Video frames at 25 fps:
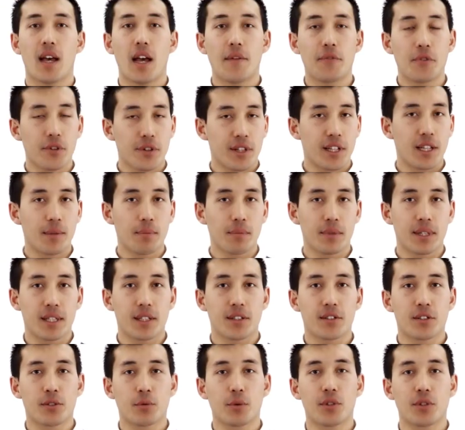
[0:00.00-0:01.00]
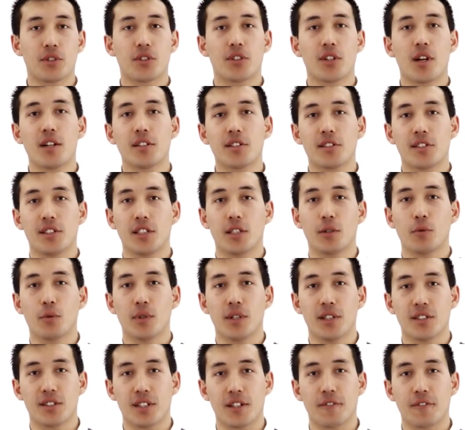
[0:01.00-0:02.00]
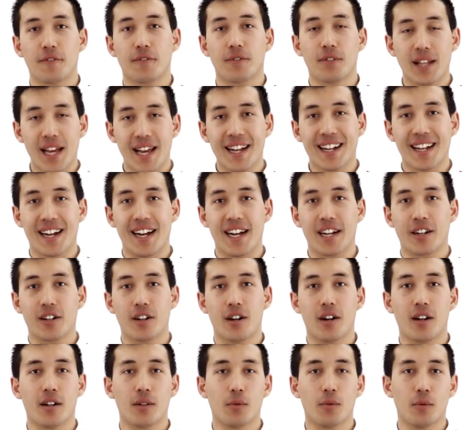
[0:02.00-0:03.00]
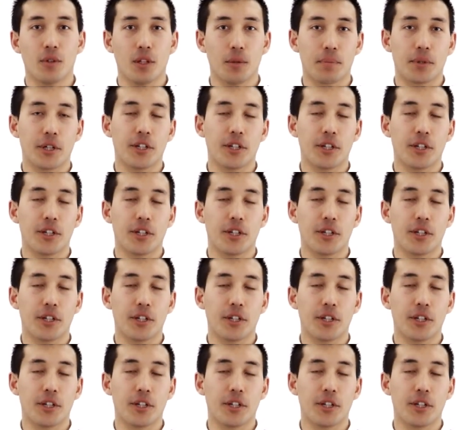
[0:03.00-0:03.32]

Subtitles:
After the M kit switch on sequence, a flag icon will